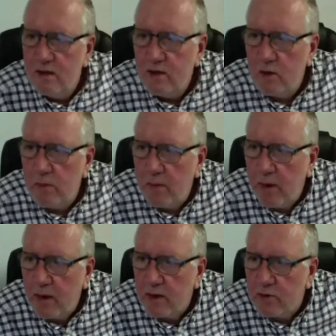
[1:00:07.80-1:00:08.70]
you're a bit
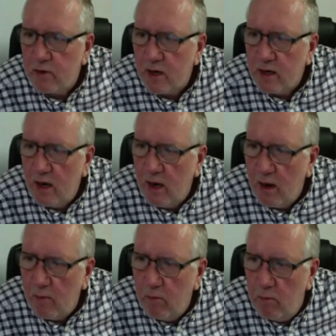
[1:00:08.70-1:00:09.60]
buggered, really.
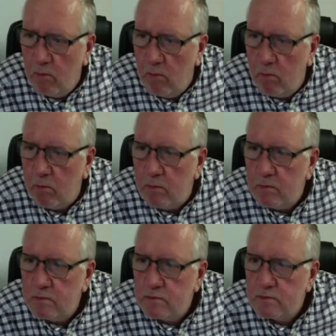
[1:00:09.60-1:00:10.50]

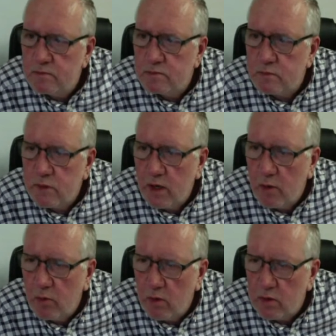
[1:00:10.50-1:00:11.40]

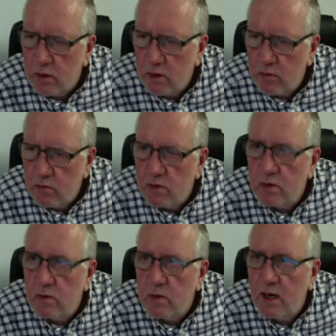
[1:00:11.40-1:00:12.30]
Now, what
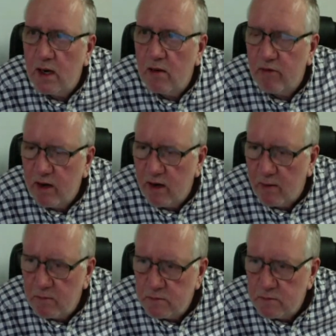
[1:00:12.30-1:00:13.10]
do we have here?